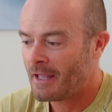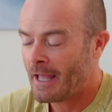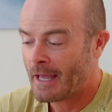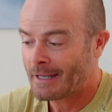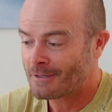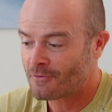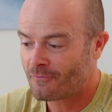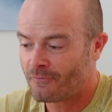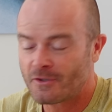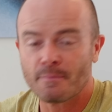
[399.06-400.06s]
And
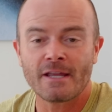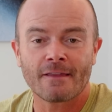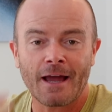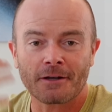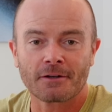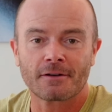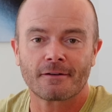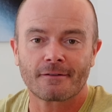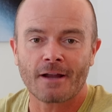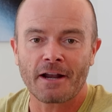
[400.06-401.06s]
to me, that
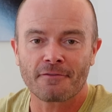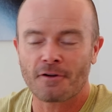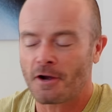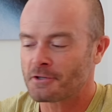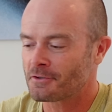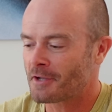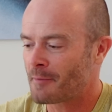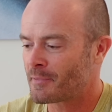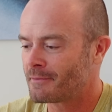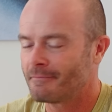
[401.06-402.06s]
kind of conjured
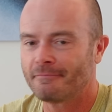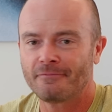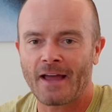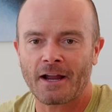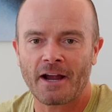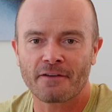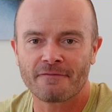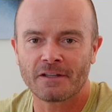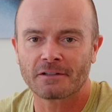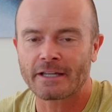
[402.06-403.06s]
up that kind of
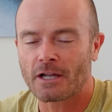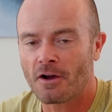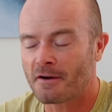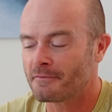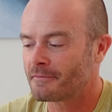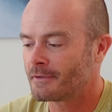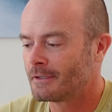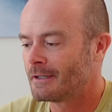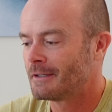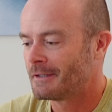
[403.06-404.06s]
feeling of
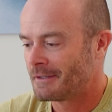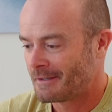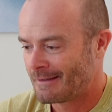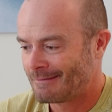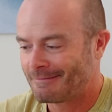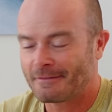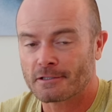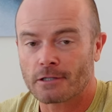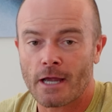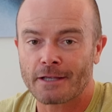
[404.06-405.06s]

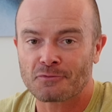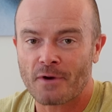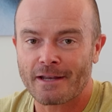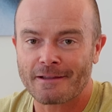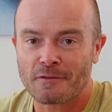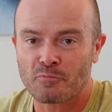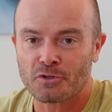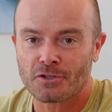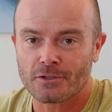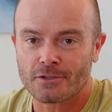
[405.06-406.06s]
this lion's waiting in the
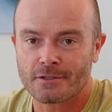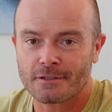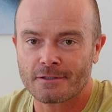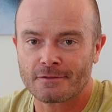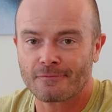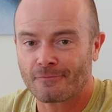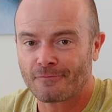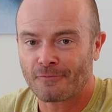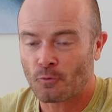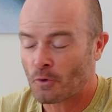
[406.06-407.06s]
bushes
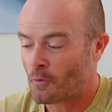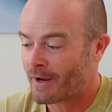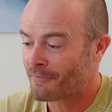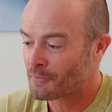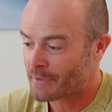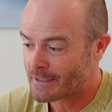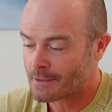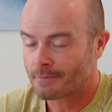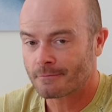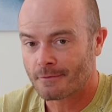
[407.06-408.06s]
for whatever
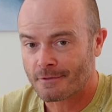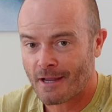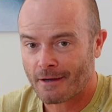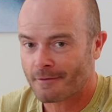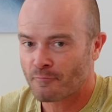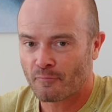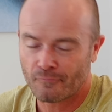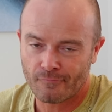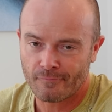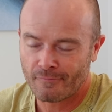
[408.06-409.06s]
reason to attack
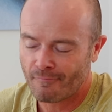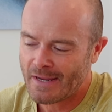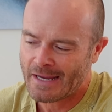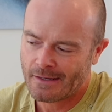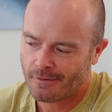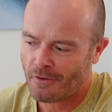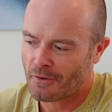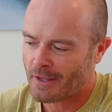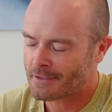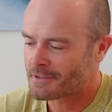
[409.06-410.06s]
me,
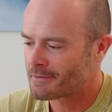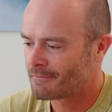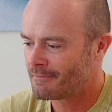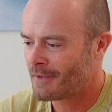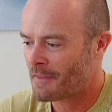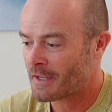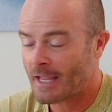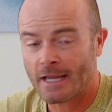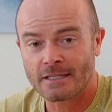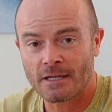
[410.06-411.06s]
although that's not the
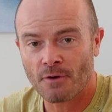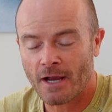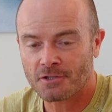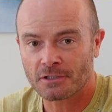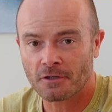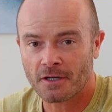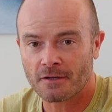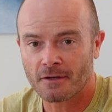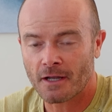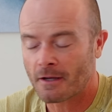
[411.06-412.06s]
case. They were actually
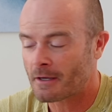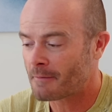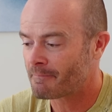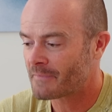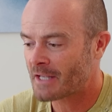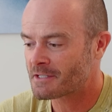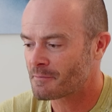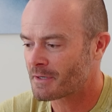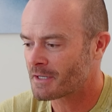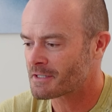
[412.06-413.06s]
looking at
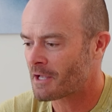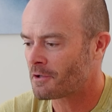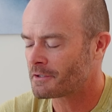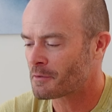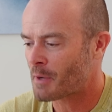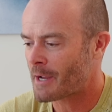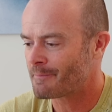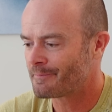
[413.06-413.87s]
some gazelle nearby.